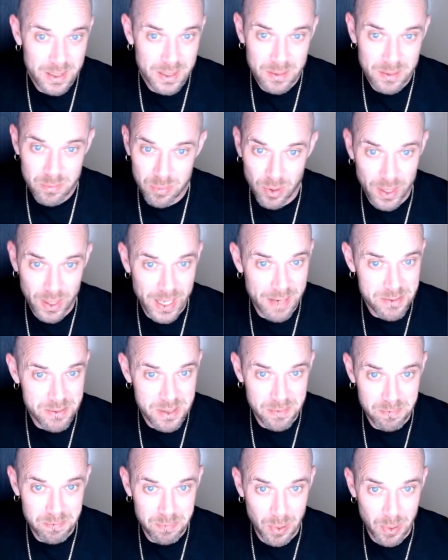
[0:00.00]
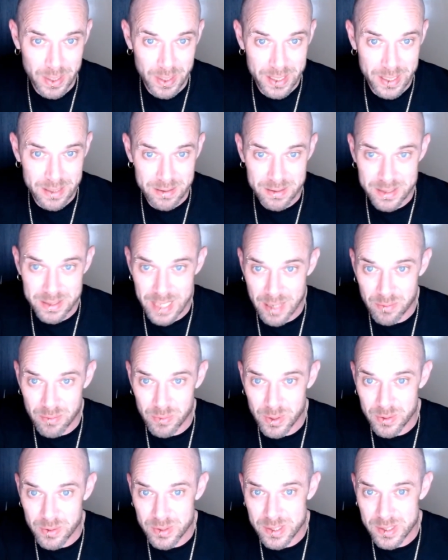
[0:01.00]
probably have some bullet and dent
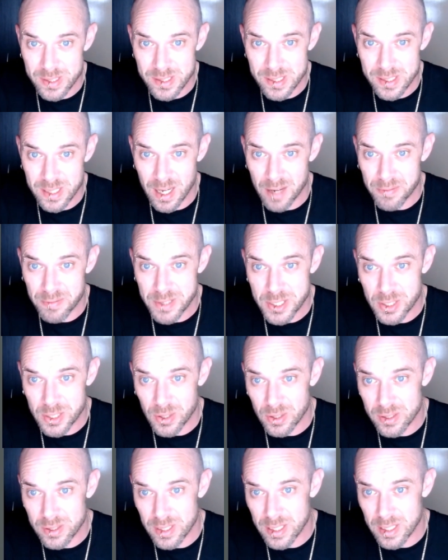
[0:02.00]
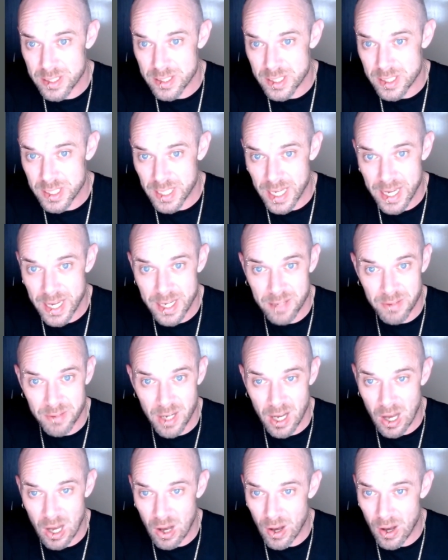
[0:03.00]
wounds and stuff. He's got the skin of a
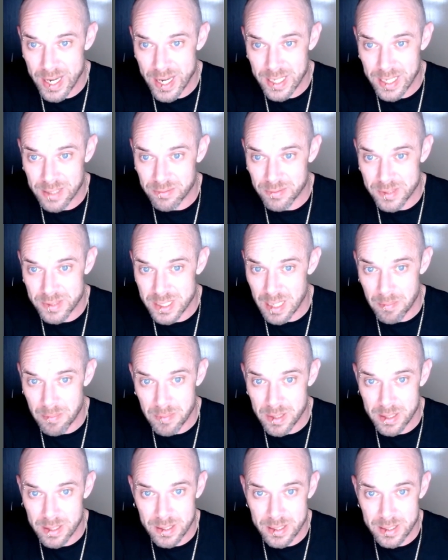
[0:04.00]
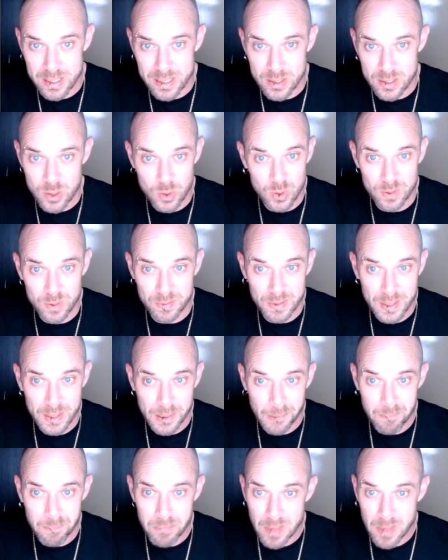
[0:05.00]
hide of some sort of
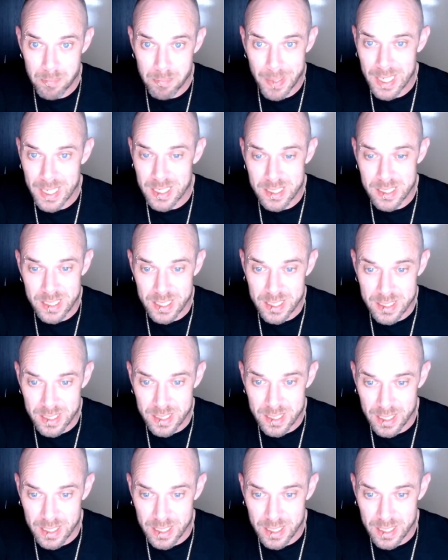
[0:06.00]
beast. He's